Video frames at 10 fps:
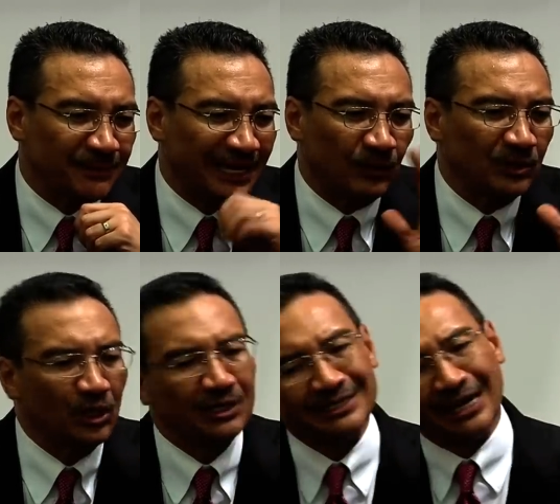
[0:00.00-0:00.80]
But I will
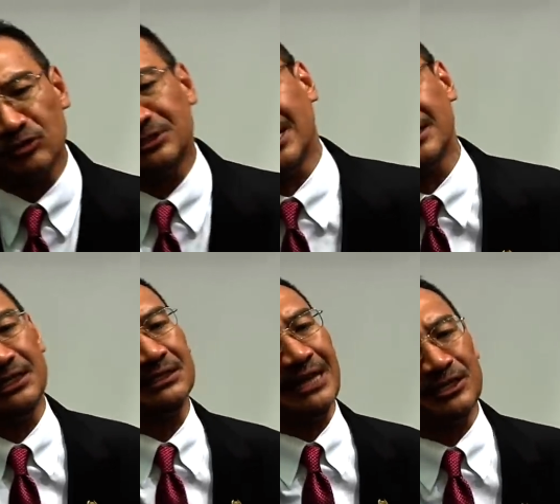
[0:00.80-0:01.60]
not announce it
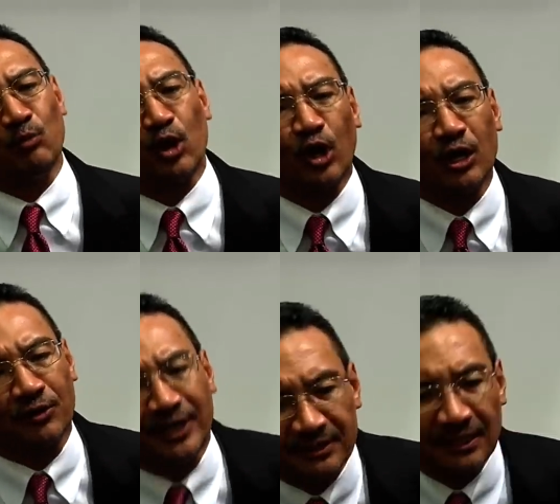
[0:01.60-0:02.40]
until there's more
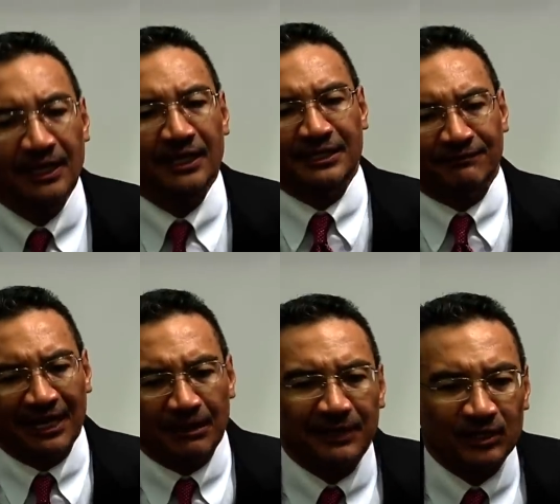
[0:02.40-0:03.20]
concrete
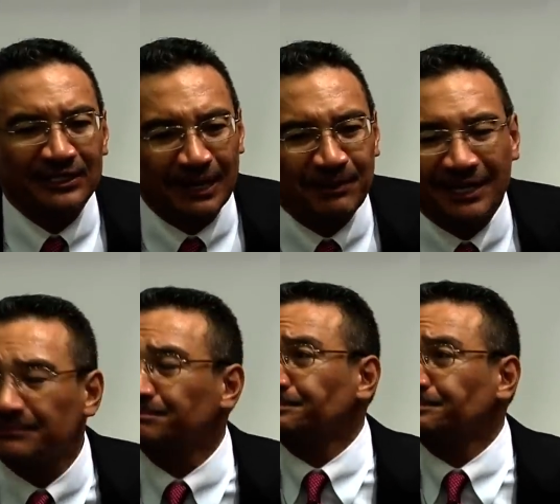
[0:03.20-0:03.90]
development on so that part.